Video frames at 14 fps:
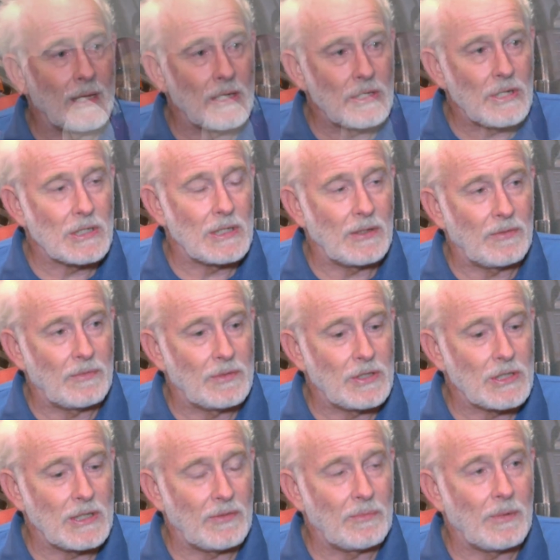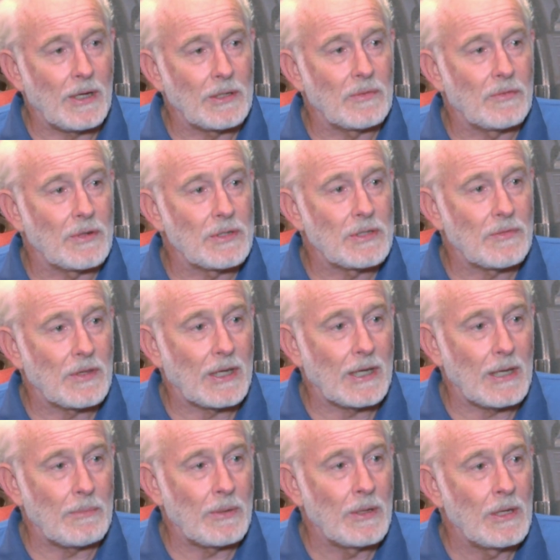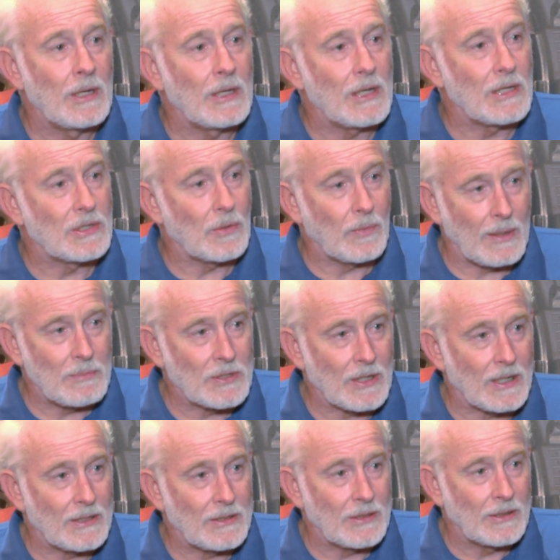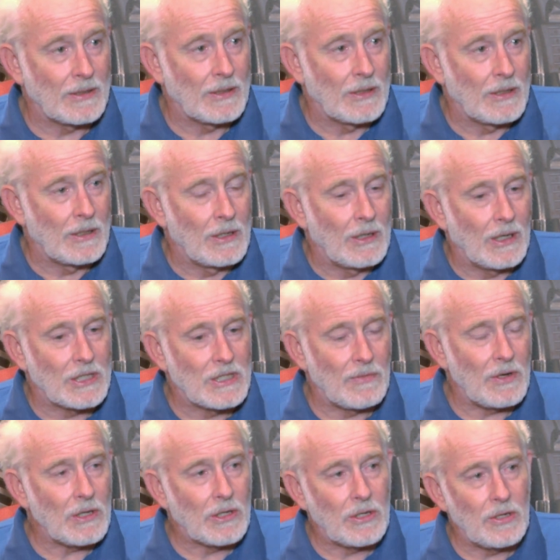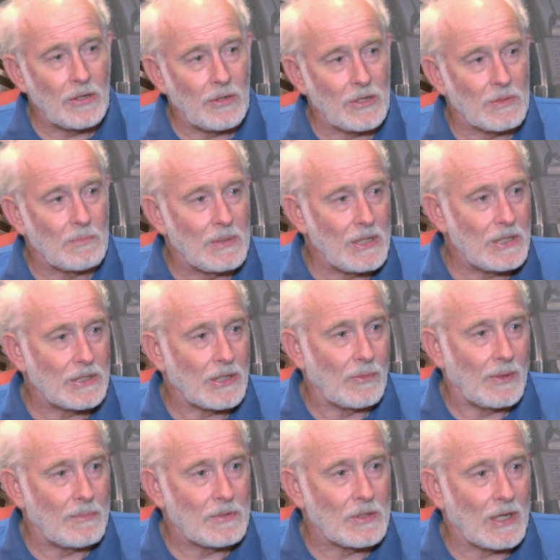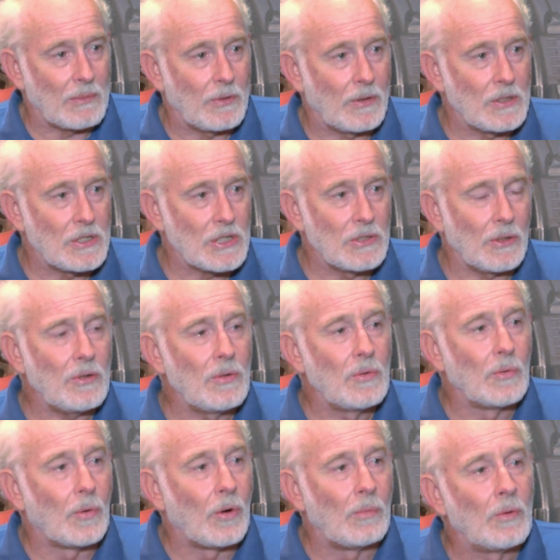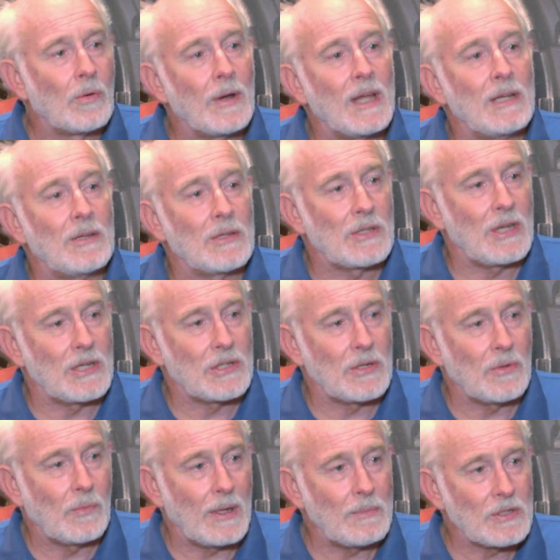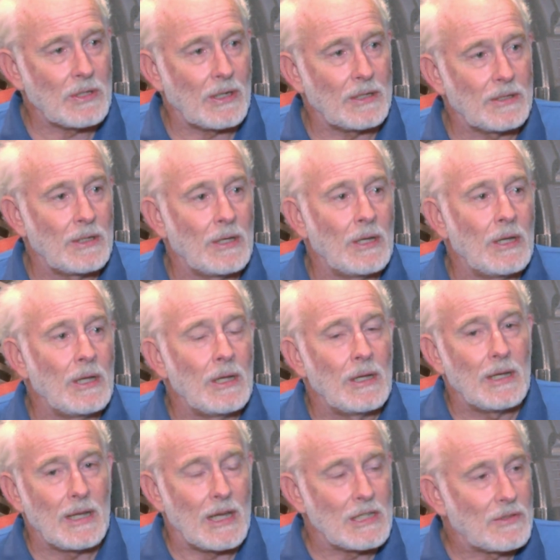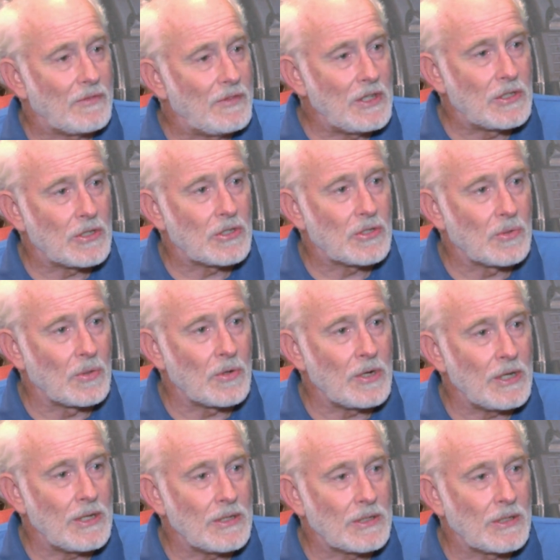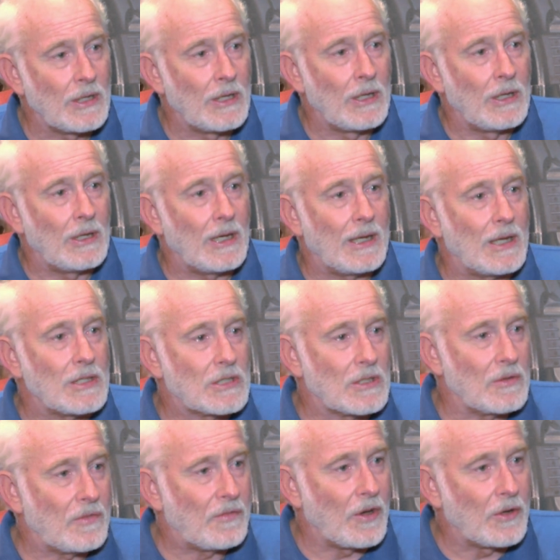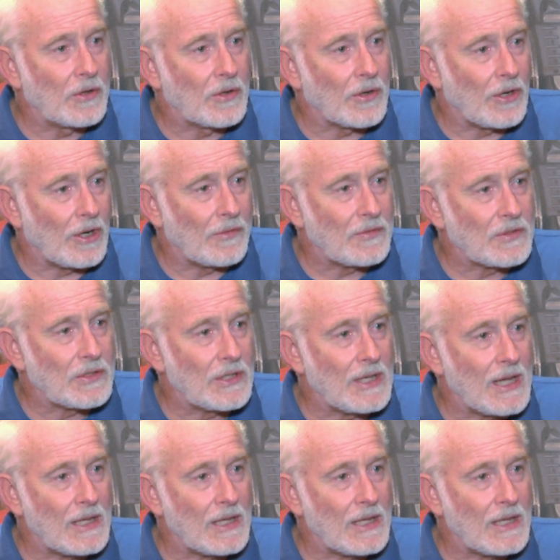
legacy she's left behind at Voice of the Cape is the website. It's a very curious beast, our website, because it's not a normal radio station website. It has feature stories, it has photographs, it